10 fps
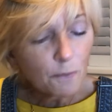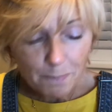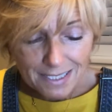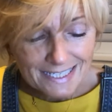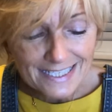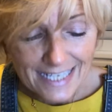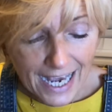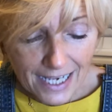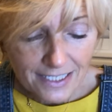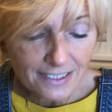be
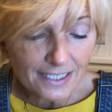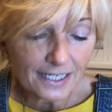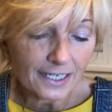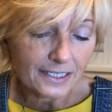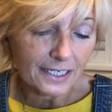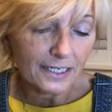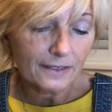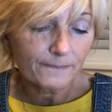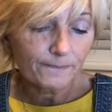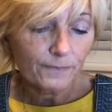sad," said Andy.
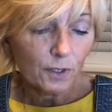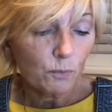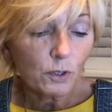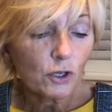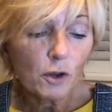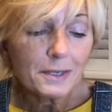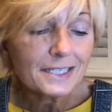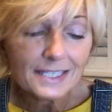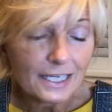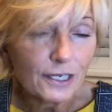"We'll come and
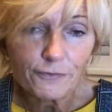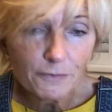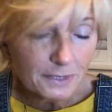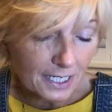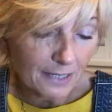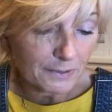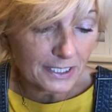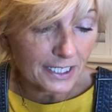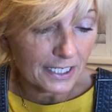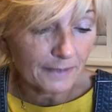see you from time to
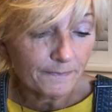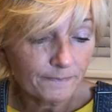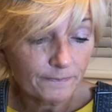time."